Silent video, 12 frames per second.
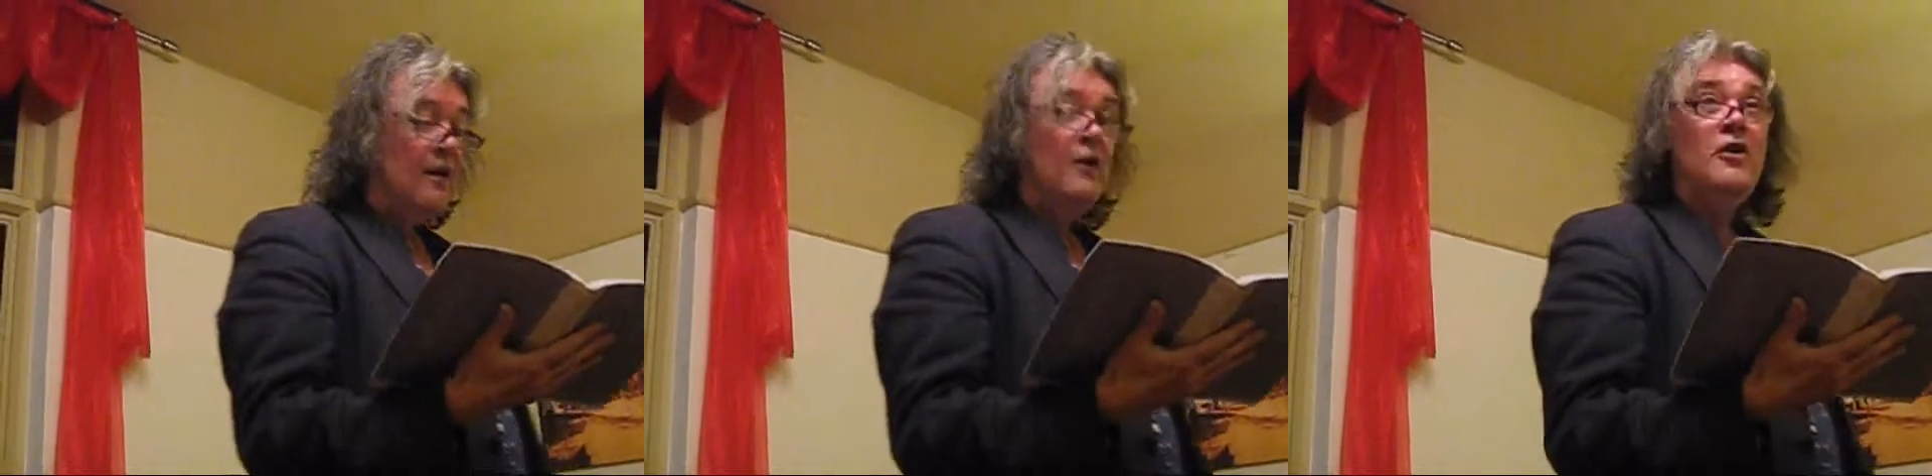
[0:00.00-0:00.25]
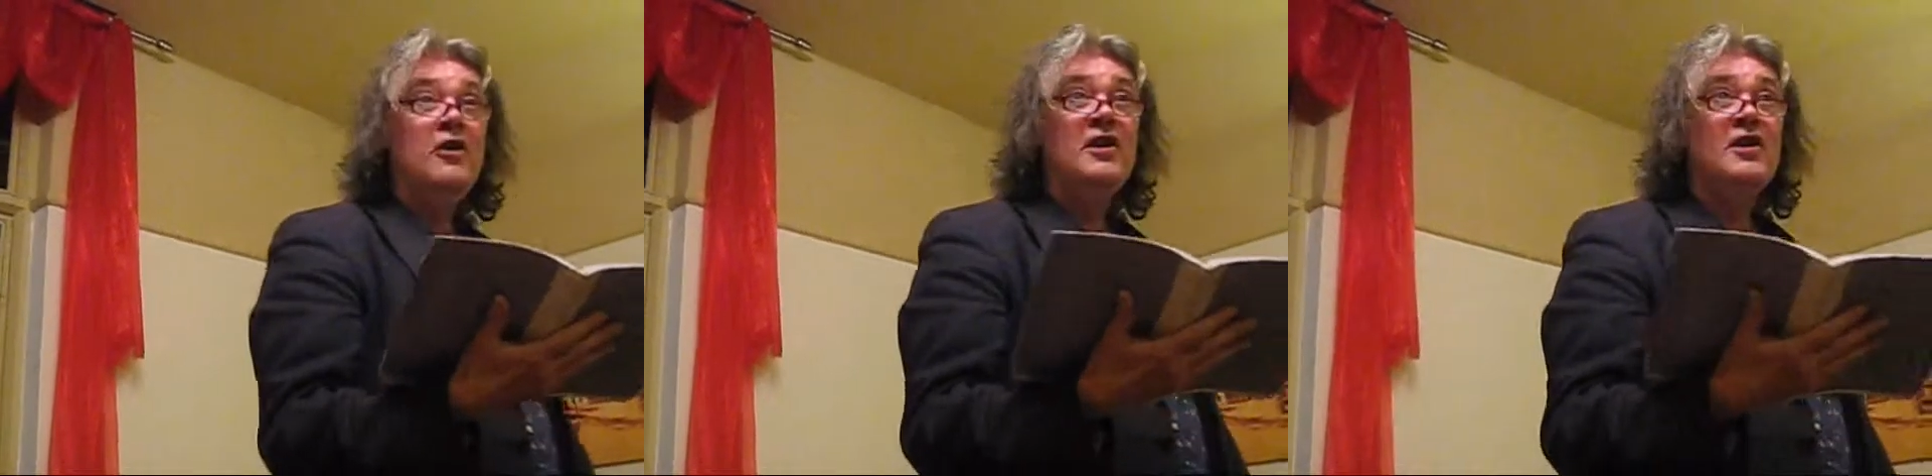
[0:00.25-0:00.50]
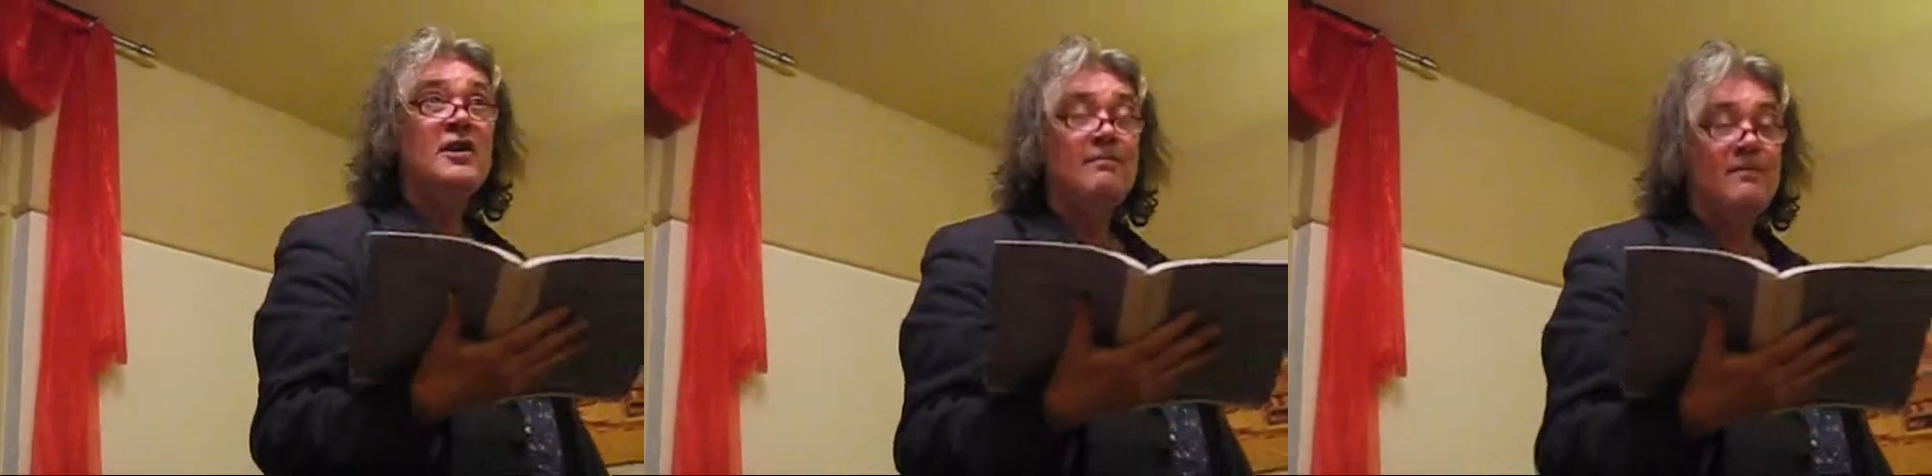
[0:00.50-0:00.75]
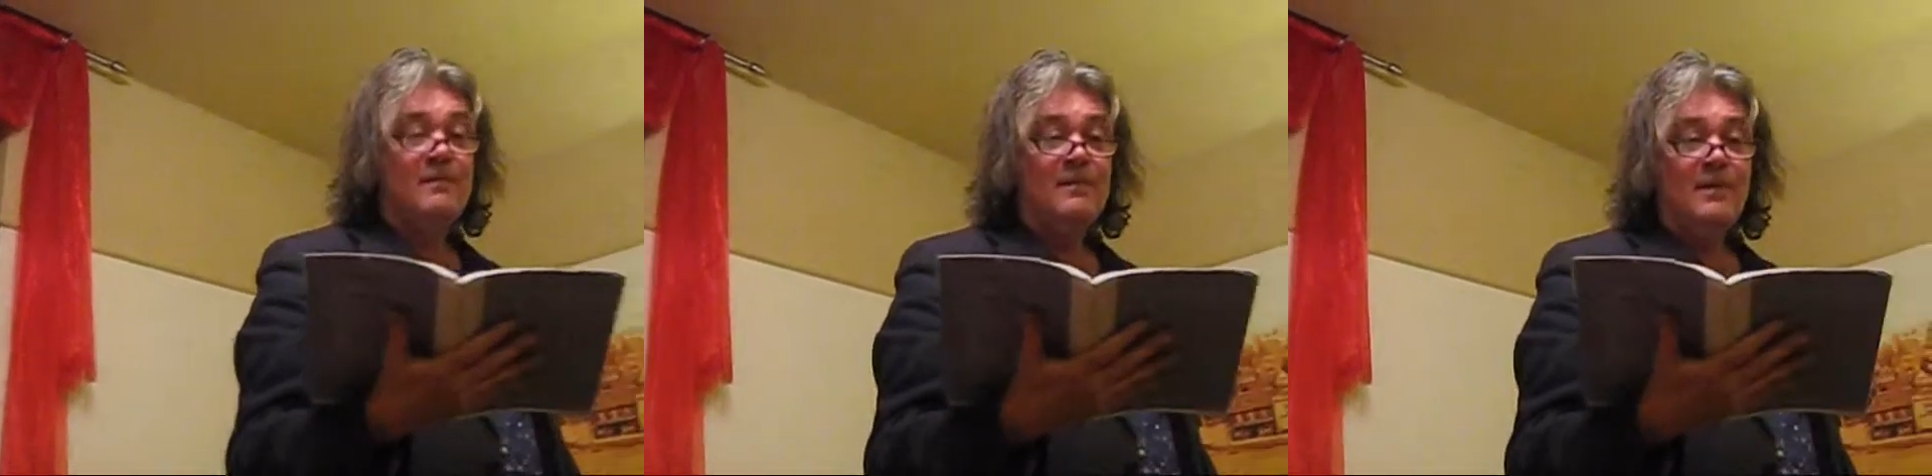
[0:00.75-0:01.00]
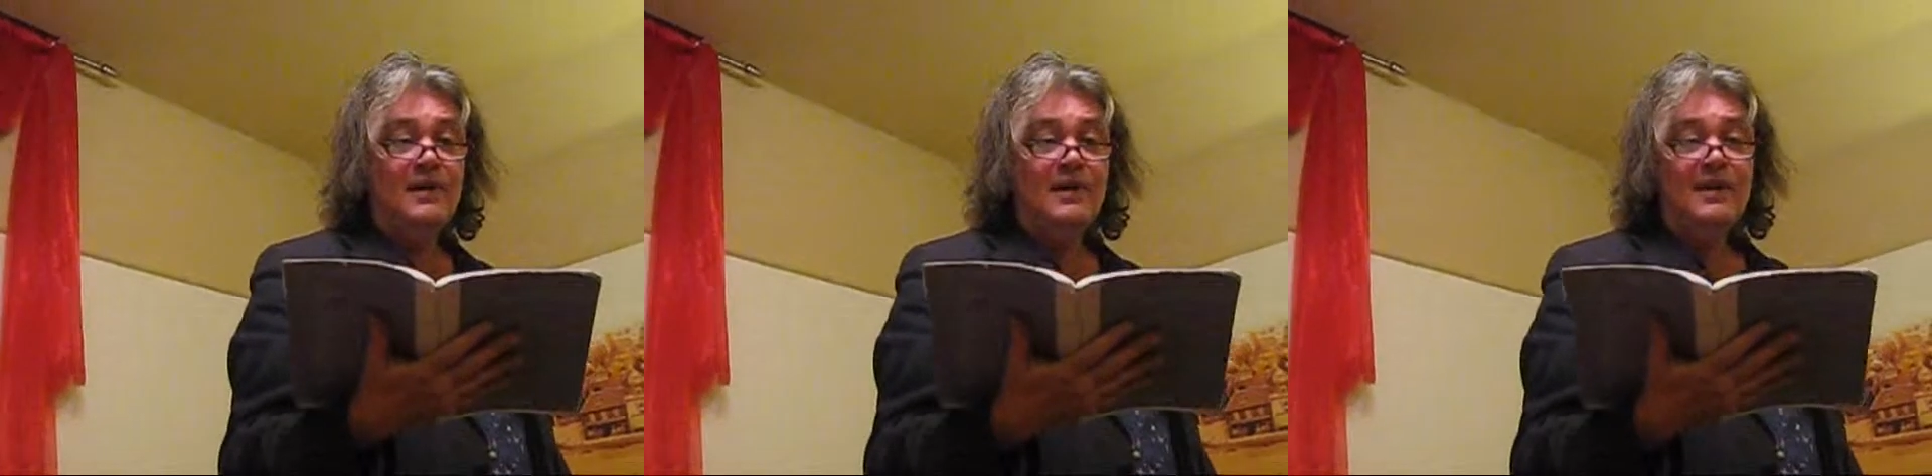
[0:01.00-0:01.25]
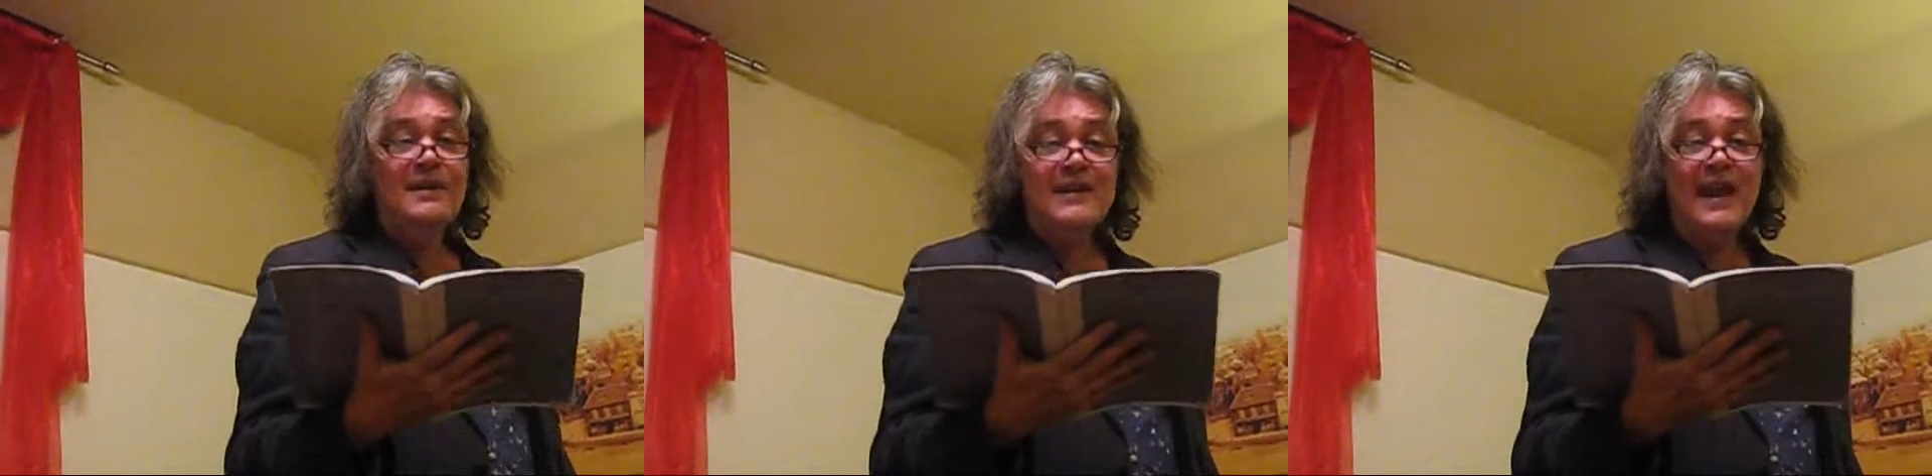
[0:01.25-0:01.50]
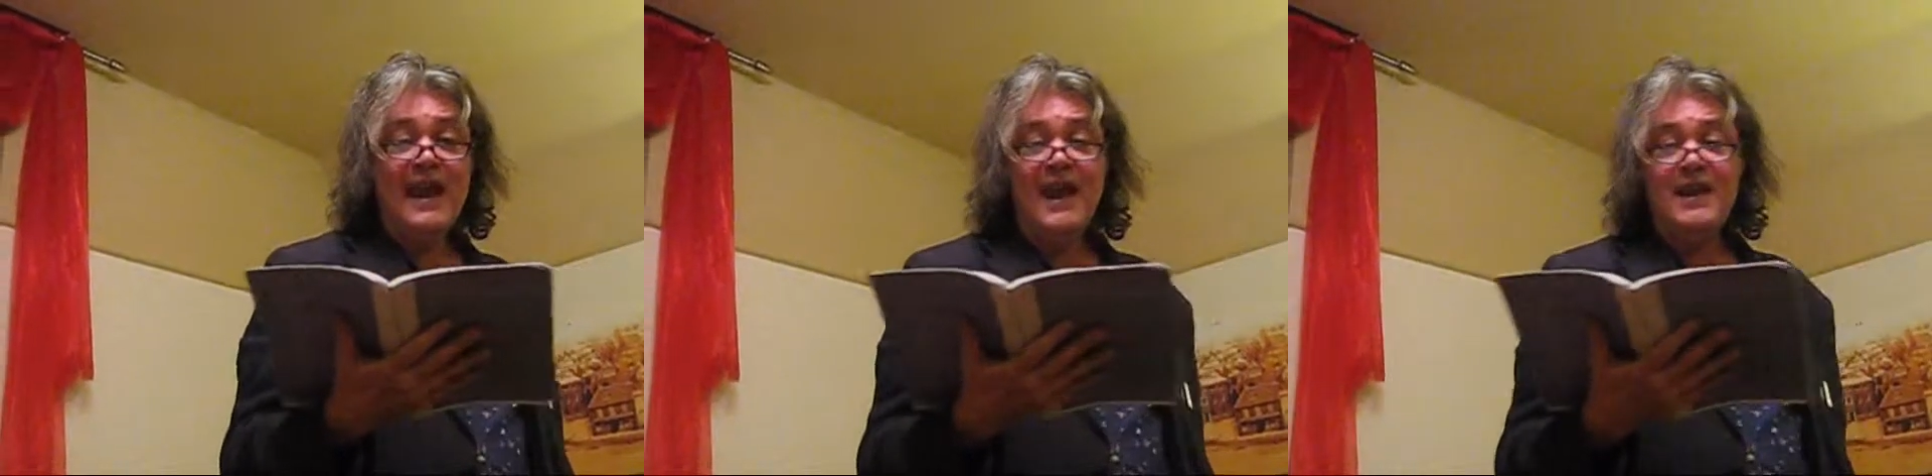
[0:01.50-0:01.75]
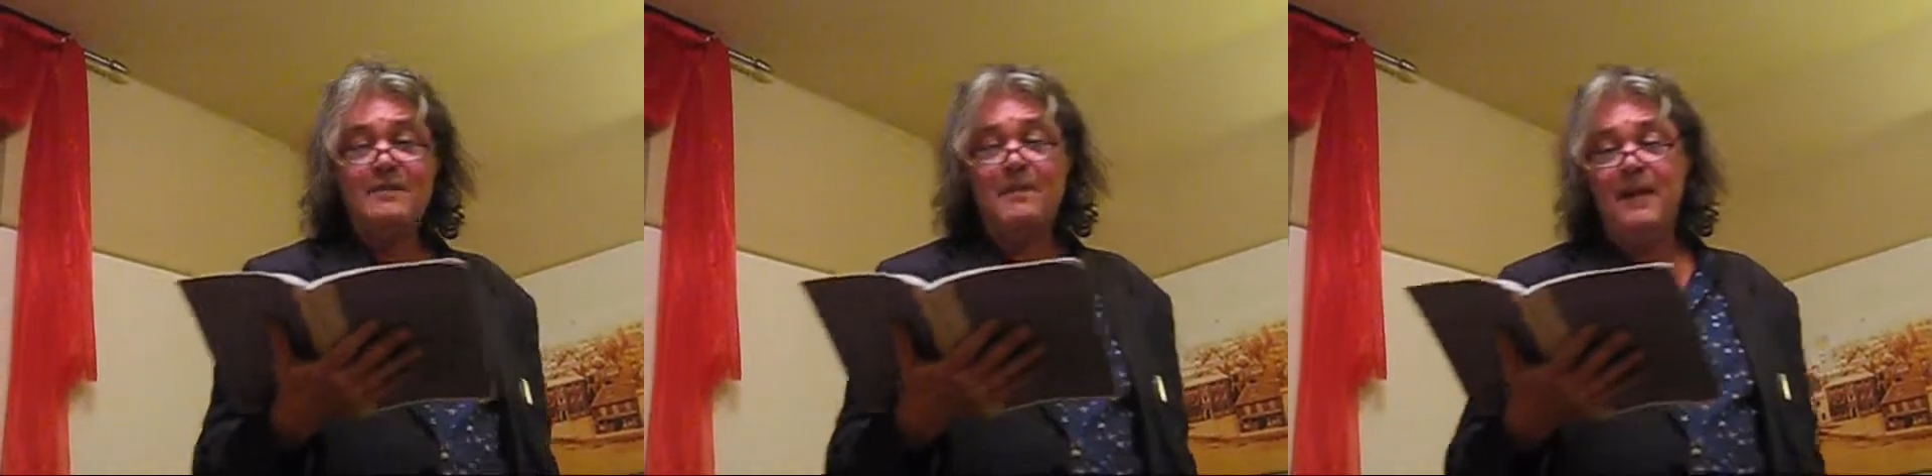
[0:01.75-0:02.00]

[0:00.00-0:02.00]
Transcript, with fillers: look, dead